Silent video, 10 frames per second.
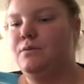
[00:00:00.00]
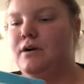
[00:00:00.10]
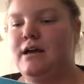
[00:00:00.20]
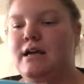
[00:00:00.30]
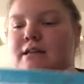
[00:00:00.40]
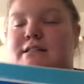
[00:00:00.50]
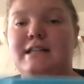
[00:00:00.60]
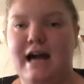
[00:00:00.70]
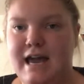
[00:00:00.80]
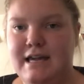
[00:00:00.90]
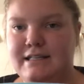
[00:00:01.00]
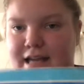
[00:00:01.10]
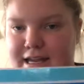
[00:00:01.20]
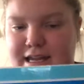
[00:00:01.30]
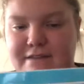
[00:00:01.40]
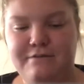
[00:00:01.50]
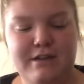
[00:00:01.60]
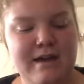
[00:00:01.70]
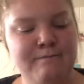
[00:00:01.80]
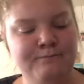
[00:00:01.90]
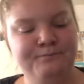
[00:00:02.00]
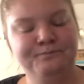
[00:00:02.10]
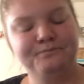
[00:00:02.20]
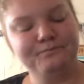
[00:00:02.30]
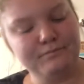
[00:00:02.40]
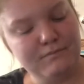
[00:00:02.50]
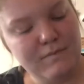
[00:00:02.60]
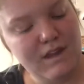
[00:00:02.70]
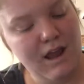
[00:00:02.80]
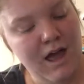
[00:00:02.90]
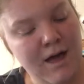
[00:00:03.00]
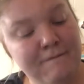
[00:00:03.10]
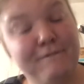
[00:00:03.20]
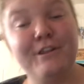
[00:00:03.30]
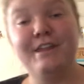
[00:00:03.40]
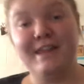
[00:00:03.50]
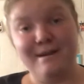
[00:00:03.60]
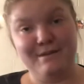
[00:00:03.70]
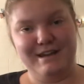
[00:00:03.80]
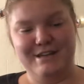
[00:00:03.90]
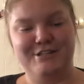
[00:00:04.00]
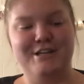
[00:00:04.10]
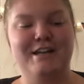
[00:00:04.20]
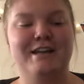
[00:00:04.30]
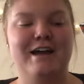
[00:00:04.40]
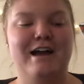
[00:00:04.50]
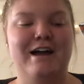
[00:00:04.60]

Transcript: what size I need for them. For the lamination,